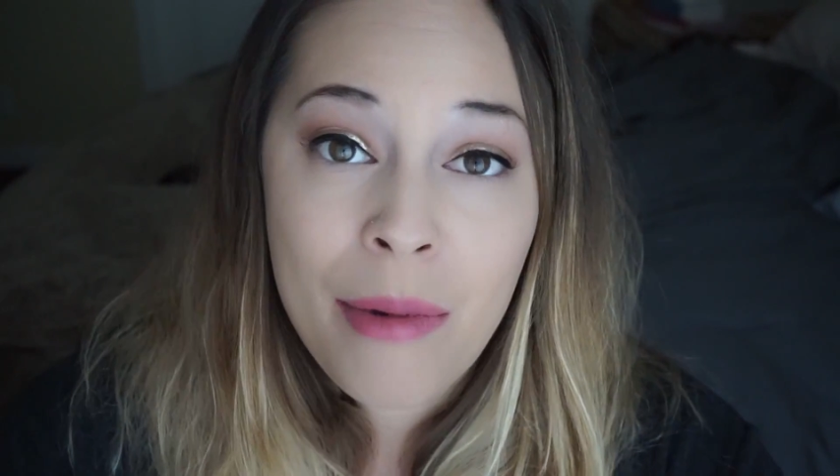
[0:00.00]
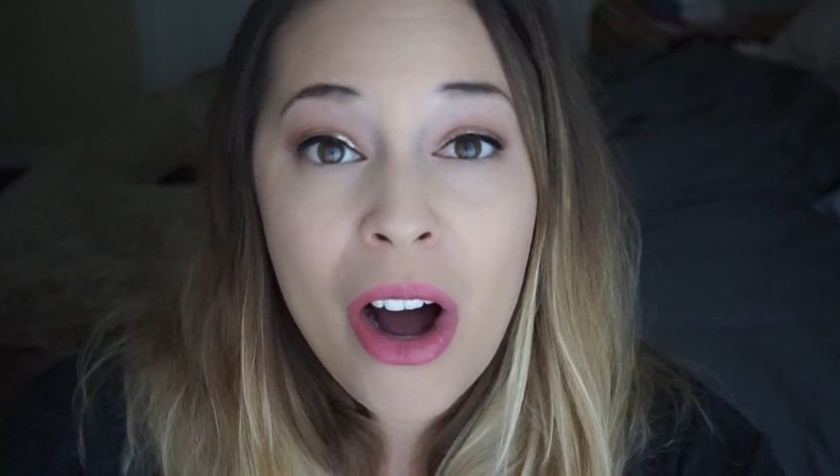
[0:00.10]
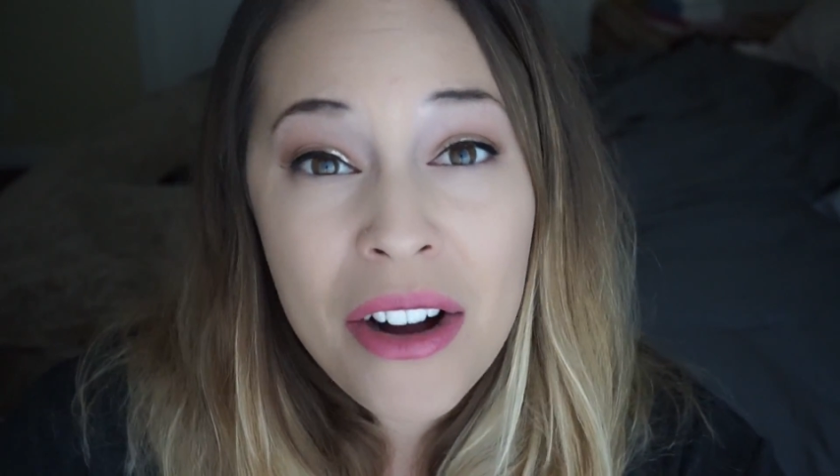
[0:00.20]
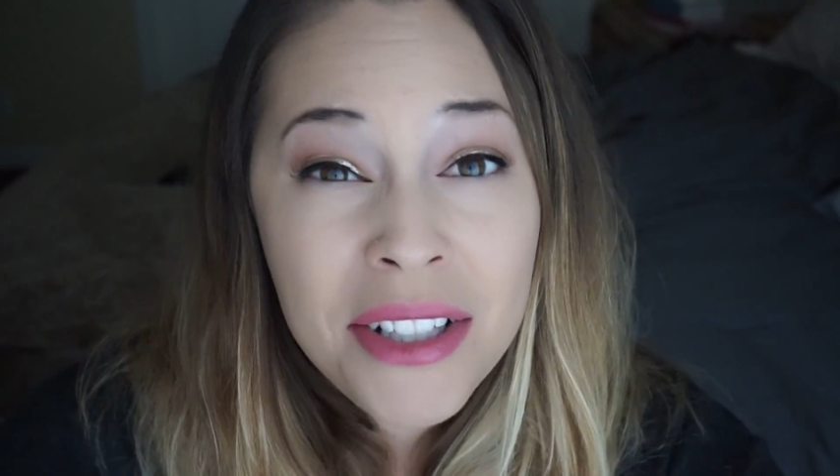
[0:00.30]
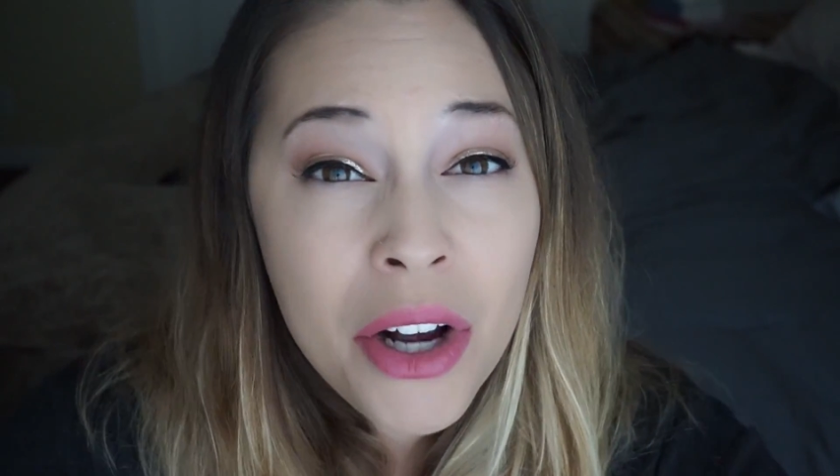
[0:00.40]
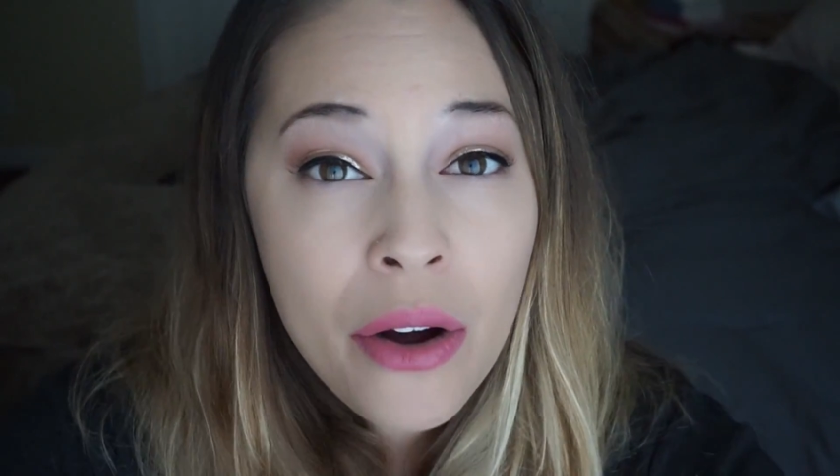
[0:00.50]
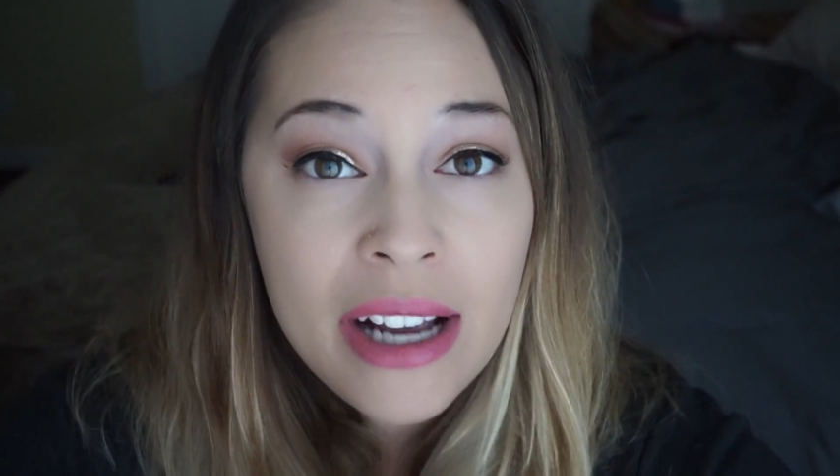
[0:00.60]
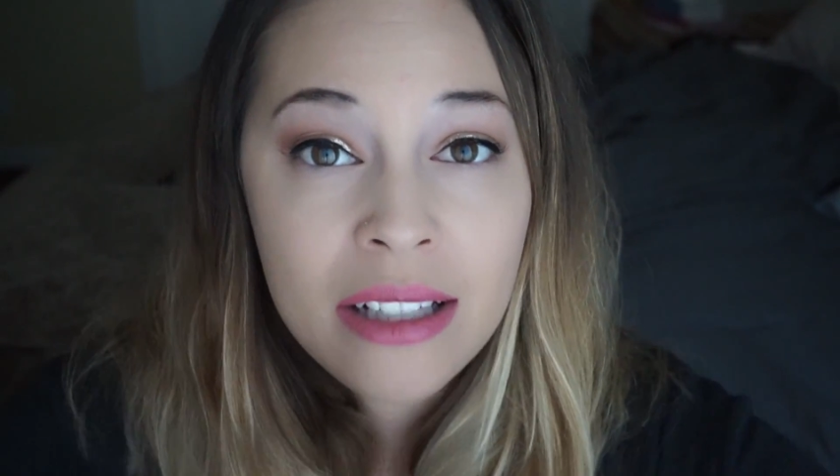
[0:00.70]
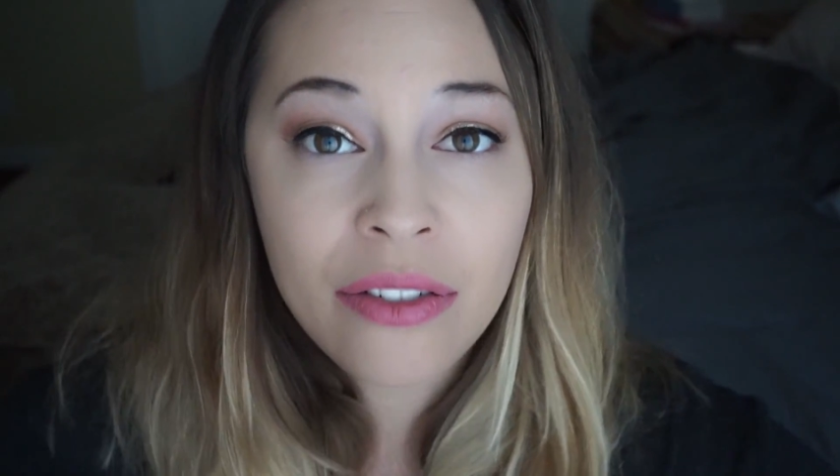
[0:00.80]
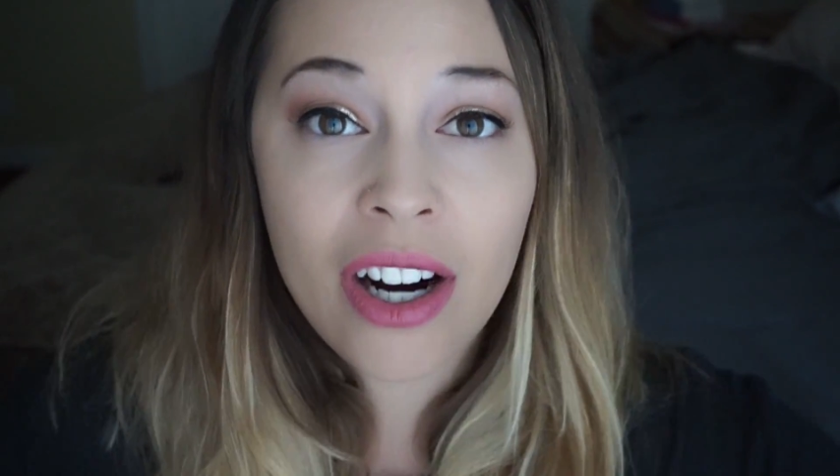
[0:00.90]
Also,
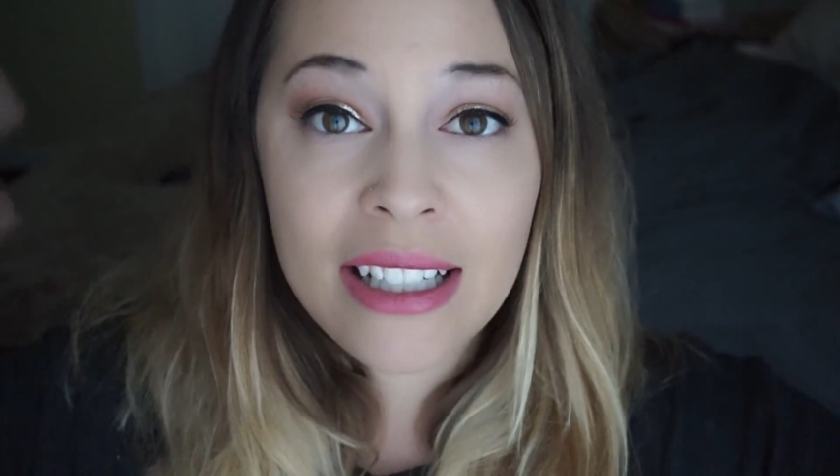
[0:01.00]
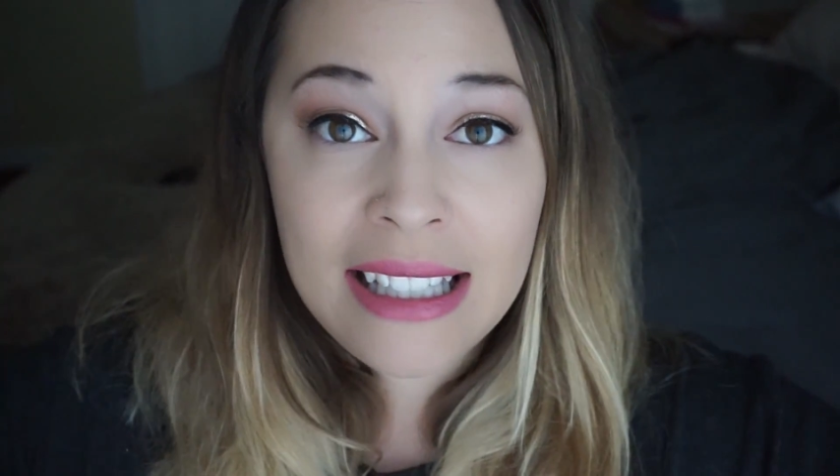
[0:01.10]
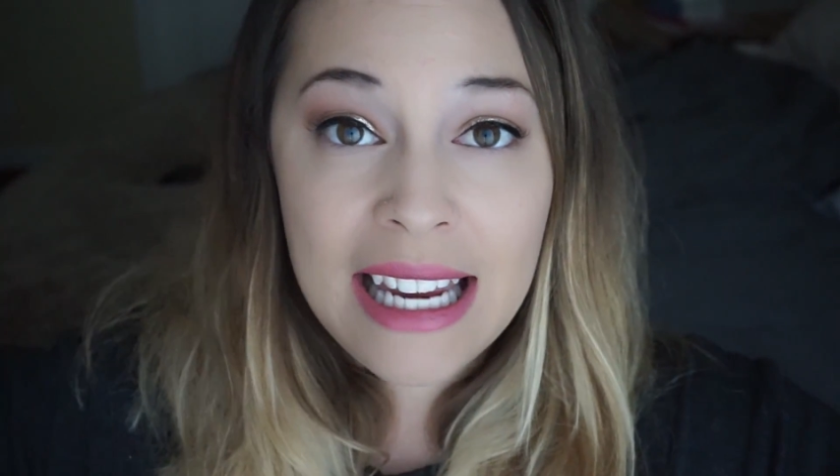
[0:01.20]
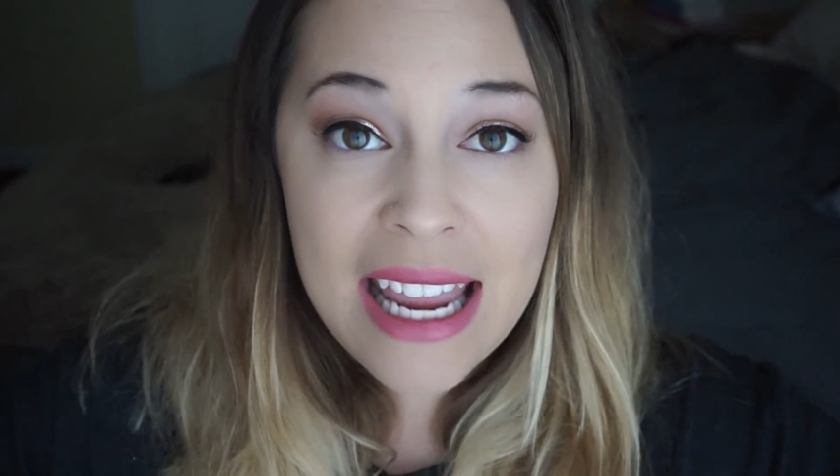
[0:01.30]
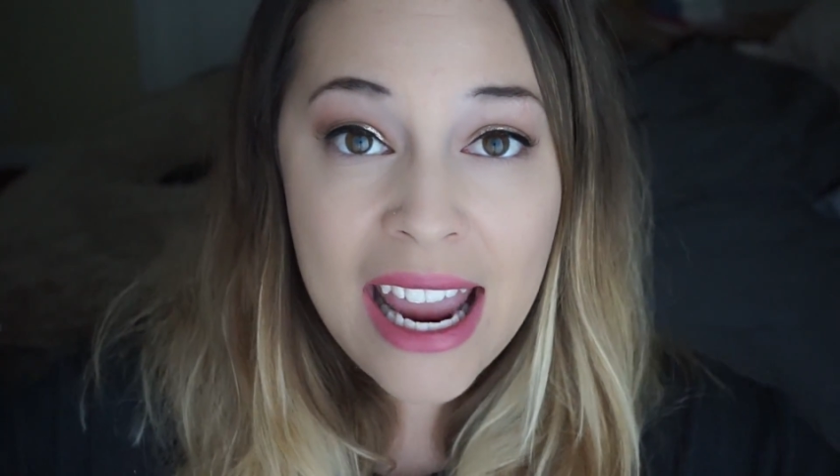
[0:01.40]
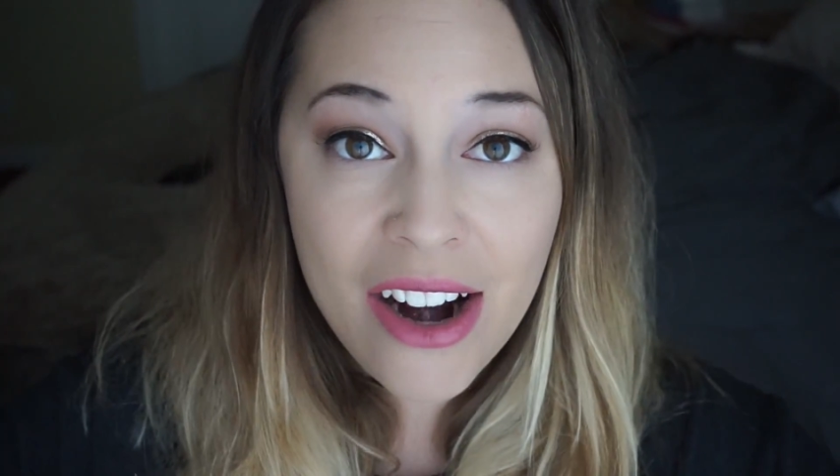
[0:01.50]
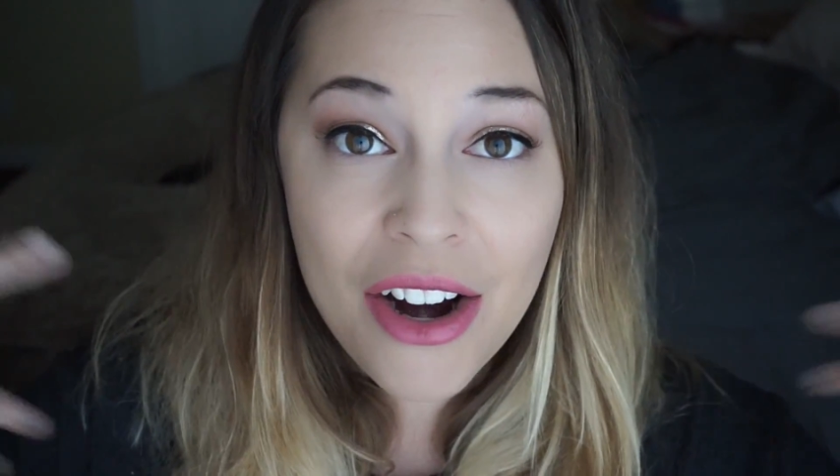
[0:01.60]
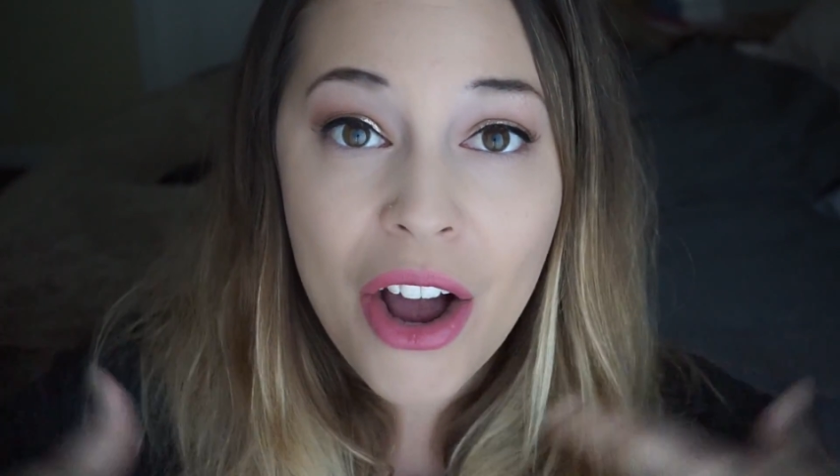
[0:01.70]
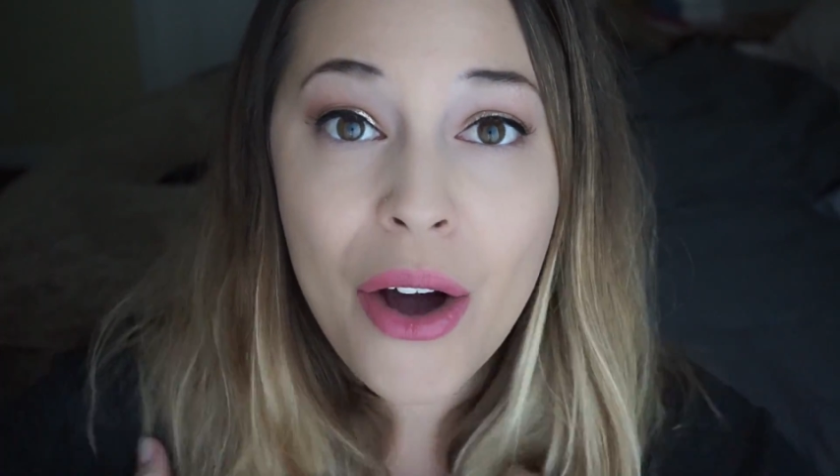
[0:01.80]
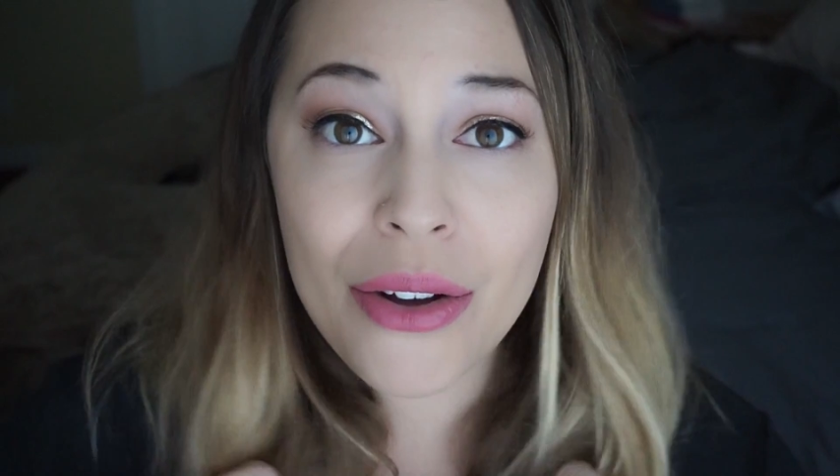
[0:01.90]
as far as the
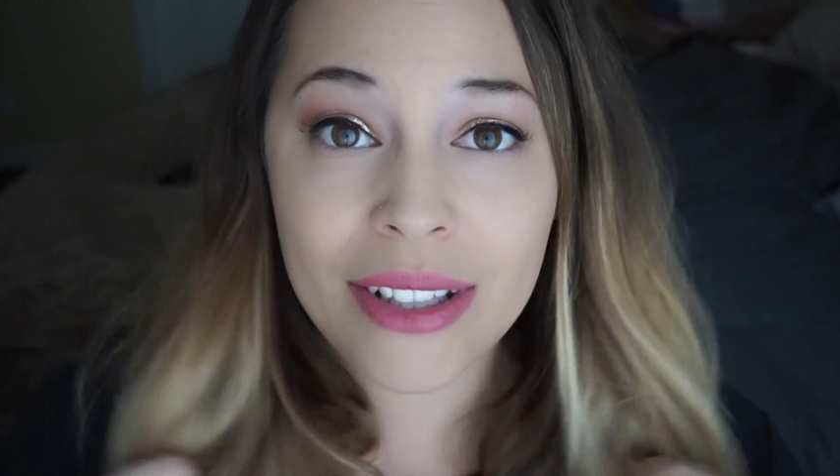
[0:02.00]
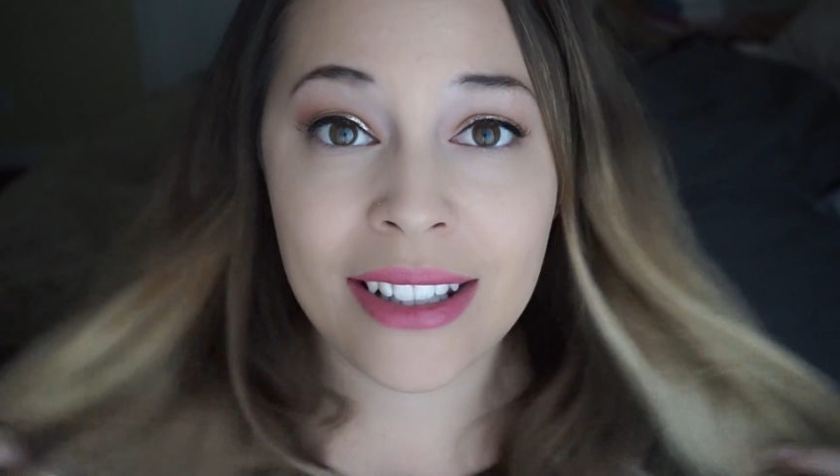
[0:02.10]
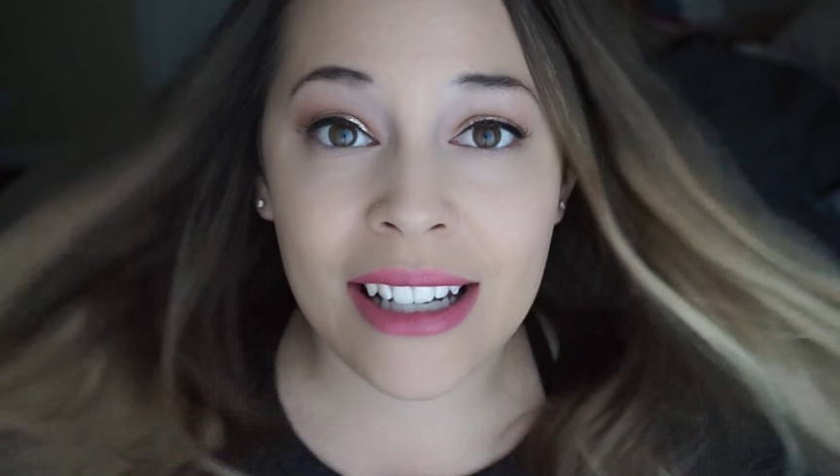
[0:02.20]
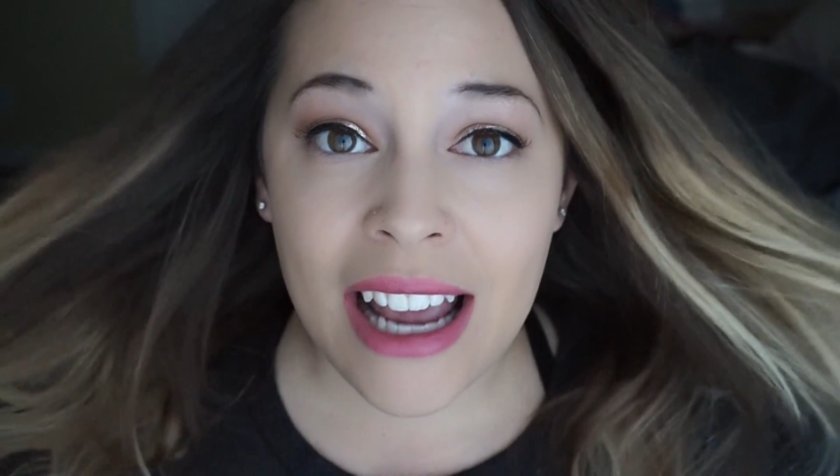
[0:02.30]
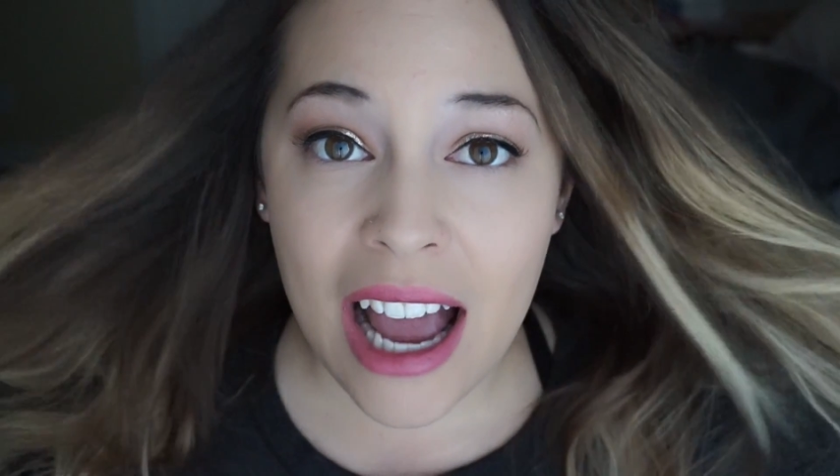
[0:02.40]
hair goes,